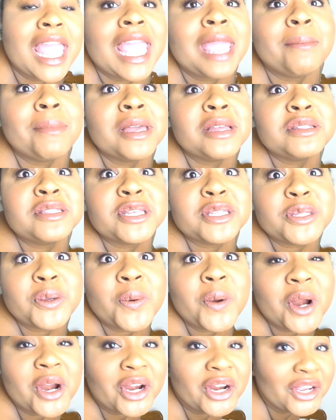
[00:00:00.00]
I meant to
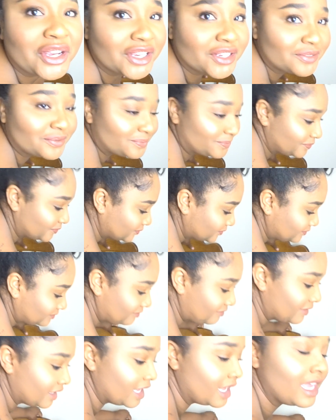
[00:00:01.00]
twerk.
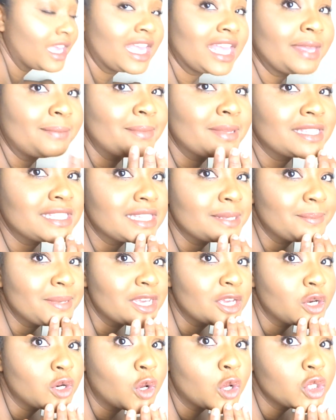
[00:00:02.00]
I meant to
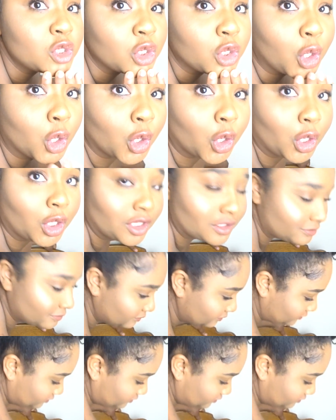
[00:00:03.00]
be a naughty girl.